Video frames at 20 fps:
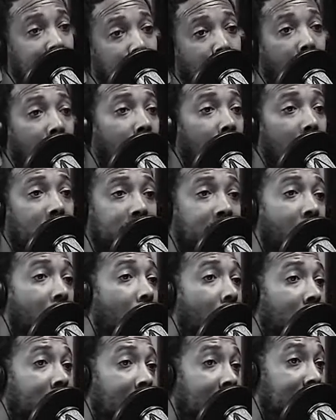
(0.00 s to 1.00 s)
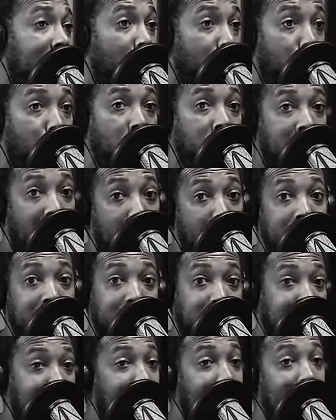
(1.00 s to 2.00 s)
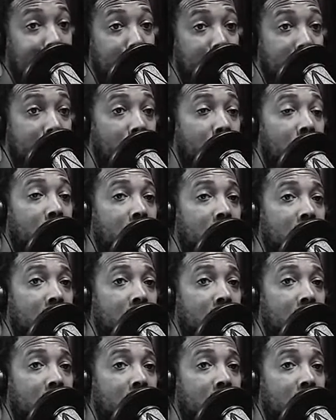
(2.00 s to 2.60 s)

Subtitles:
start calling out all kinds of dominant society people